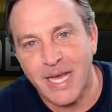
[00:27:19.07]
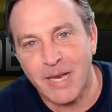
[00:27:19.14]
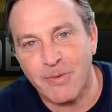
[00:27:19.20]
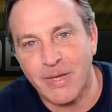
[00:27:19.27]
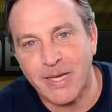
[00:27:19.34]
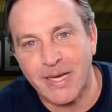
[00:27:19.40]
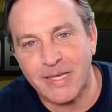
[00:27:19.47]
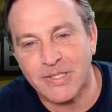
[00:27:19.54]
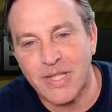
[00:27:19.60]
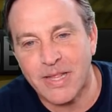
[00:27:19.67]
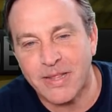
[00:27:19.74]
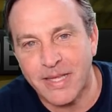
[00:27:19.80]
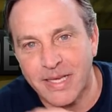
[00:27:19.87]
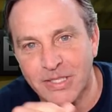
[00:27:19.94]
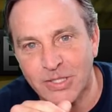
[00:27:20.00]
Anyway, guys,
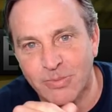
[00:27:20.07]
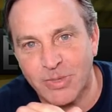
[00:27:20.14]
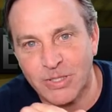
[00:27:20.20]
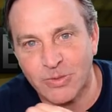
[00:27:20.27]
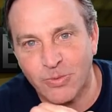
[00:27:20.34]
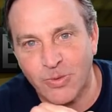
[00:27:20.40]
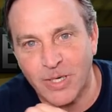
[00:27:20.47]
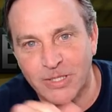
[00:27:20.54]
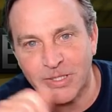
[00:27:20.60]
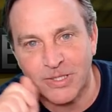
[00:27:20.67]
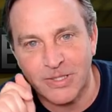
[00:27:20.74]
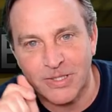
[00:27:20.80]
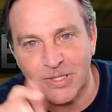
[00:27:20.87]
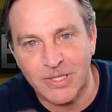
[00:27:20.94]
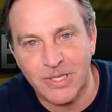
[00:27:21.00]
thanks so much for
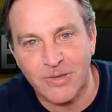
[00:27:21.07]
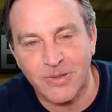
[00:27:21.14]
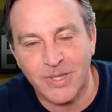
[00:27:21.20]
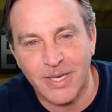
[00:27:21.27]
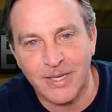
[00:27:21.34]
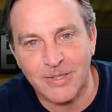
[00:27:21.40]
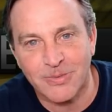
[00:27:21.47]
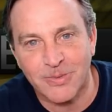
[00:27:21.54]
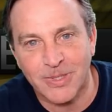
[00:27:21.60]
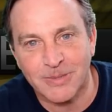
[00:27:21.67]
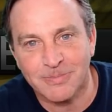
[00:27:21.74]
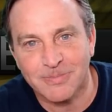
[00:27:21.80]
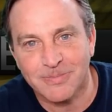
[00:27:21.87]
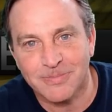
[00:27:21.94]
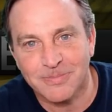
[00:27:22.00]
watching. See you in the next
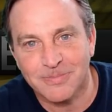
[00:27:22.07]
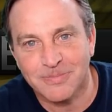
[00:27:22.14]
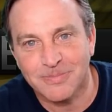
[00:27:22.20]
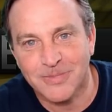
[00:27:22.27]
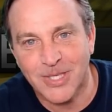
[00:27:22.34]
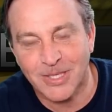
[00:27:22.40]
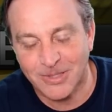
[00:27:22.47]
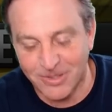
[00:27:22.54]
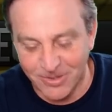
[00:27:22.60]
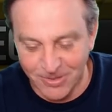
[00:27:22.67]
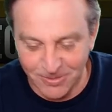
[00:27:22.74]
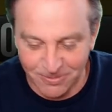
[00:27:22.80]
one. Talk to you